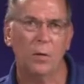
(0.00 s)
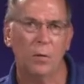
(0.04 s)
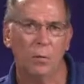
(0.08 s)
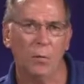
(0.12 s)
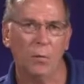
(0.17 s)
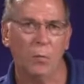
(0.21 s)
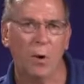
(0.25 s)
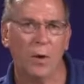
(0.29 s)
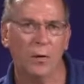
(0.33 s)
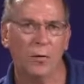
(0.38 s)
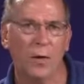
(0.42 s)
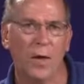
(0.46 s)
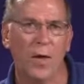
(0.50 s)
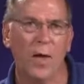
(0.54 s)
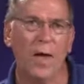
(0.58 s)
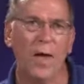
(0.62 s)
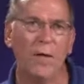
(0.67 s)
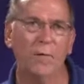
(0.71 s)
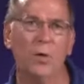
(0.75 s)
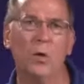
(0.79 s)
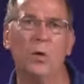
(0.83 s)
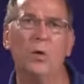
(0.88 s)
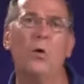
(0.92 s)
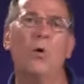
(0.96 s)
We want to
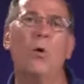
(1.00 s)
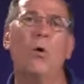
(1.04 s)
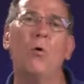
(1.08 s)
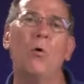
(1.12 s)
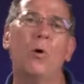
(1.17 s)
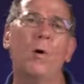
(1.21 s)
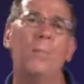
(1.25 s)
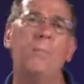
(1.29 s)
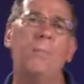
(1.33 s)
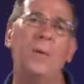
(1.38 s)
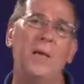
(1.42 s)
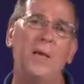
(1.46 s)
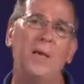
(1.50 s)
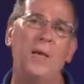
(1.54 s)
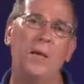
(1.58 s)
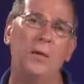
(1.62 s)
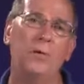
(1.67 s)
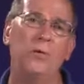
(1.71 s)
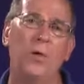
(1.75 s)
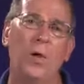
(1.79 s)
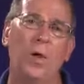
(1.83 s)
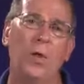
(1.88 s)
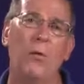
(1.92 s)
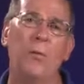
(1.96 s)
have a lower peak
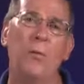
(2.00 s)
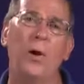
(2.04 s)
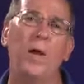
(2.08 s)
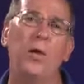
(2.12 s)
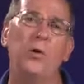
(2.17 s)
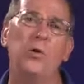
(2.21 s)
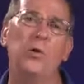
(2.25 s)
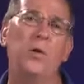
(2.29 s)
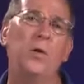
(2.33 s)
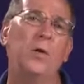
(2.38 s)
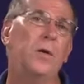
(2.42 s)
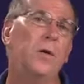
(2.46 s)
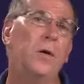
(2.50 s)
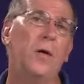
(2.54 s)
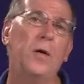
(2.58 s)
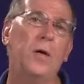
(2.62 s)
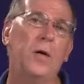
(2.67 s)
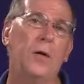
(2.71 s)
acceleration